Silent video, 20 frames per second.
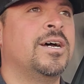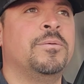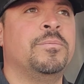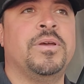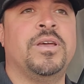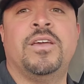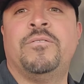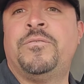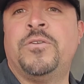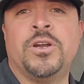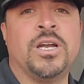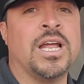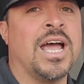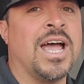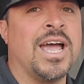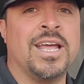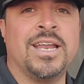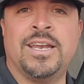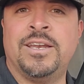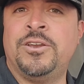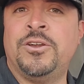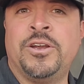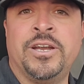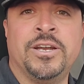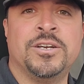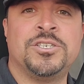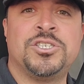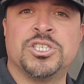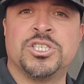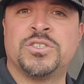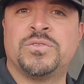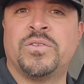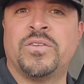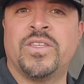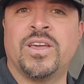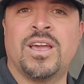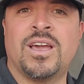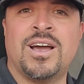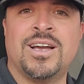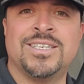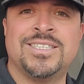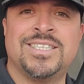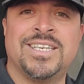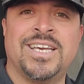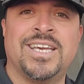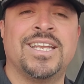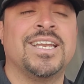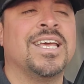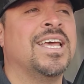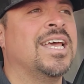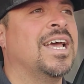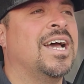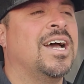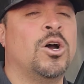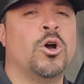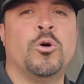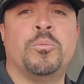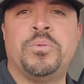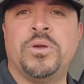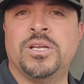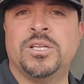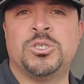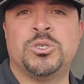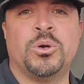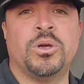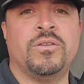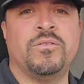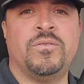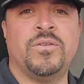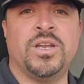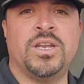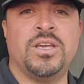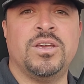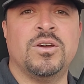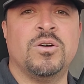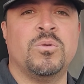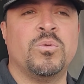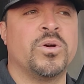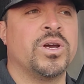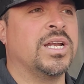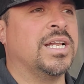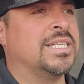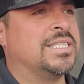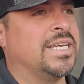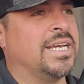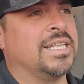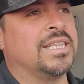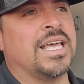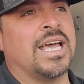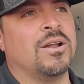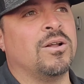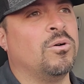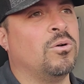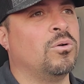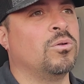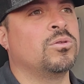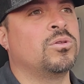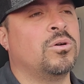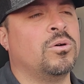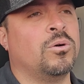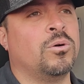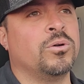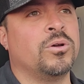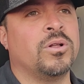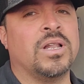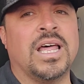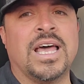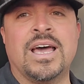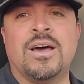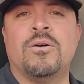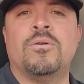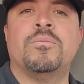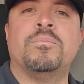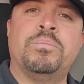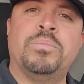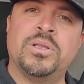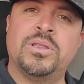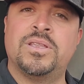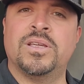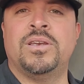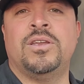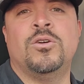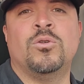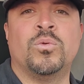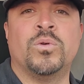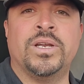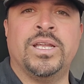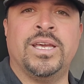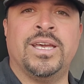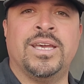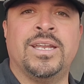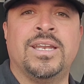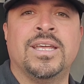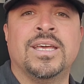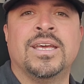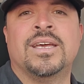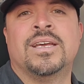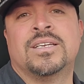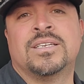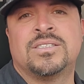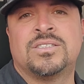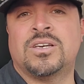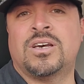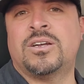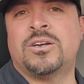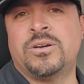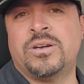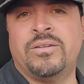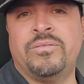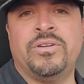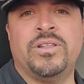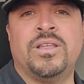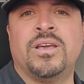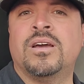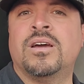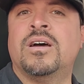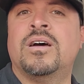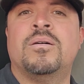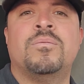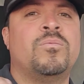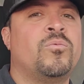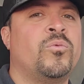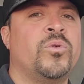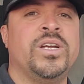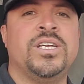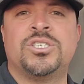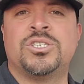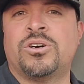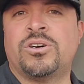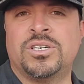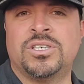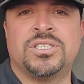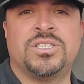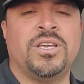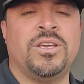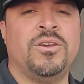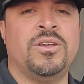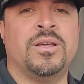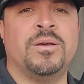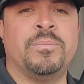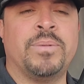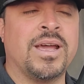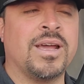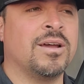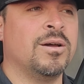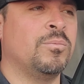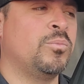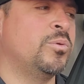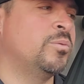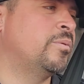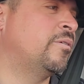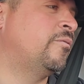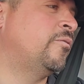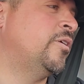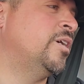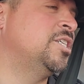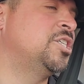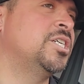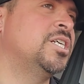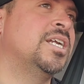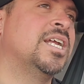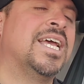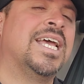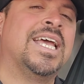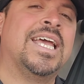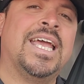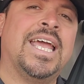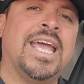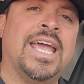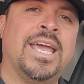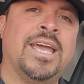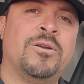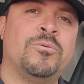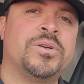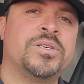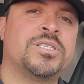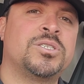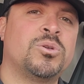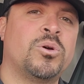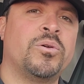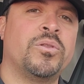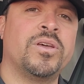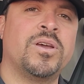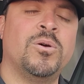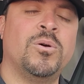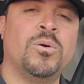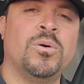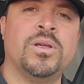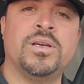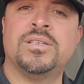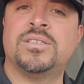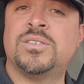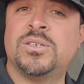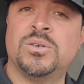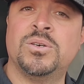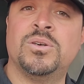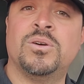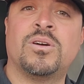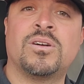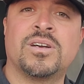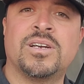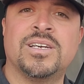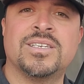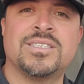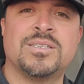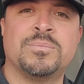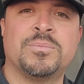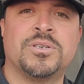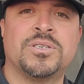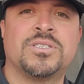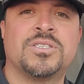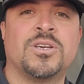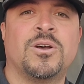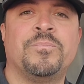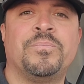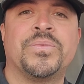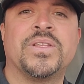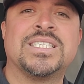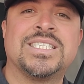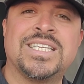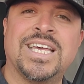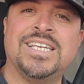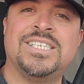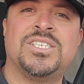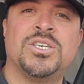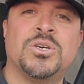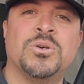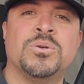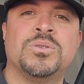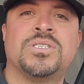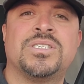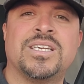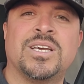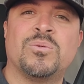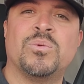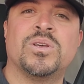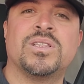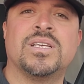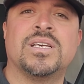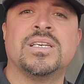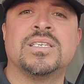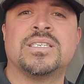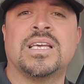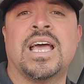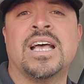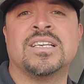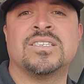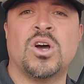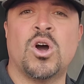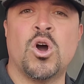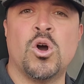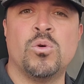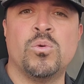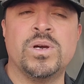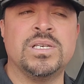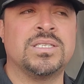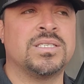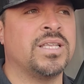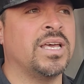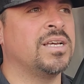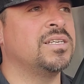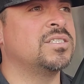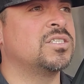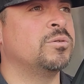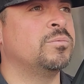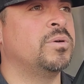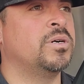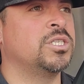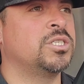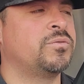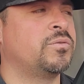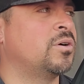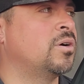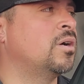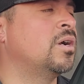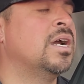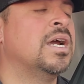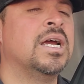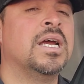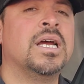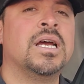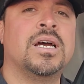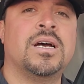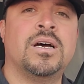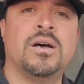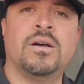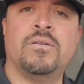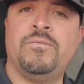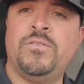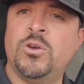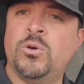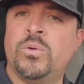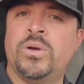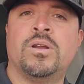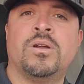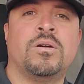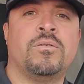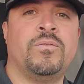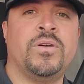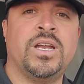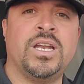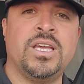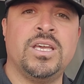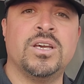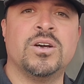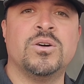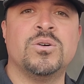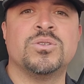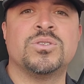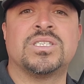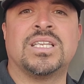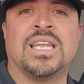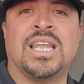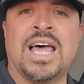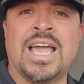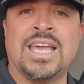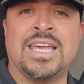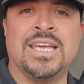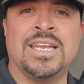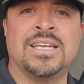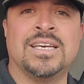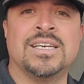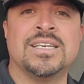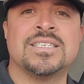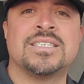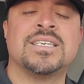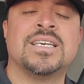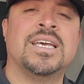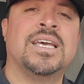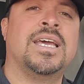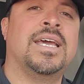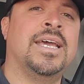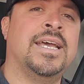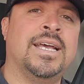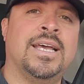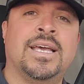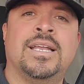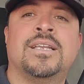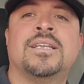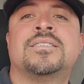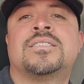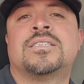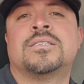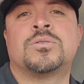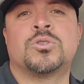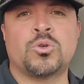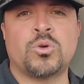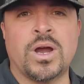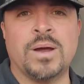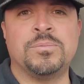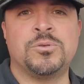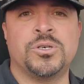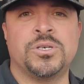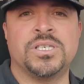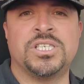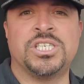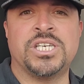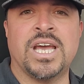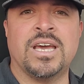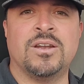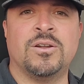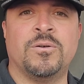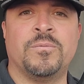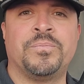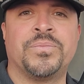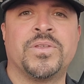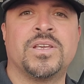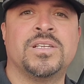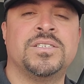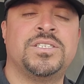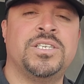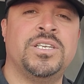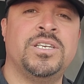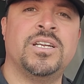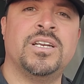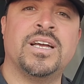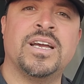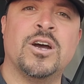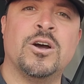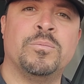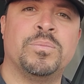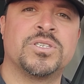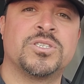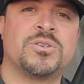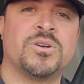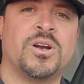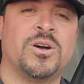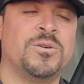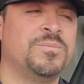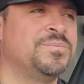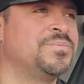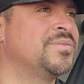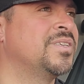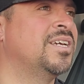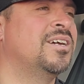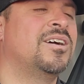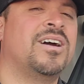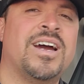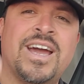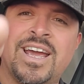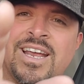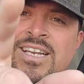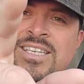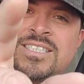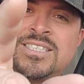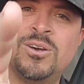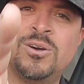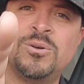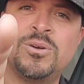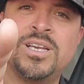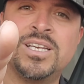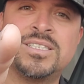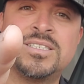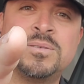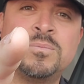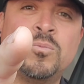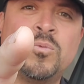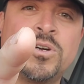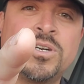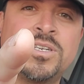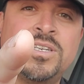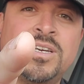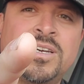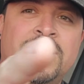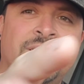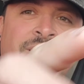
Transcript: If you're not and you're here just for the content, I hope you enjoy the video. We're going to take that old coil out, put the new one in, solder everything up, recharge the unit back up with refrigerant, and restore the cooling to our customers. So stay tuned, stick with us. As always, thank you so much for viewing our videos, liking us, and subscribe to our channel. Continue to help us grow. All right, let's go get some work done.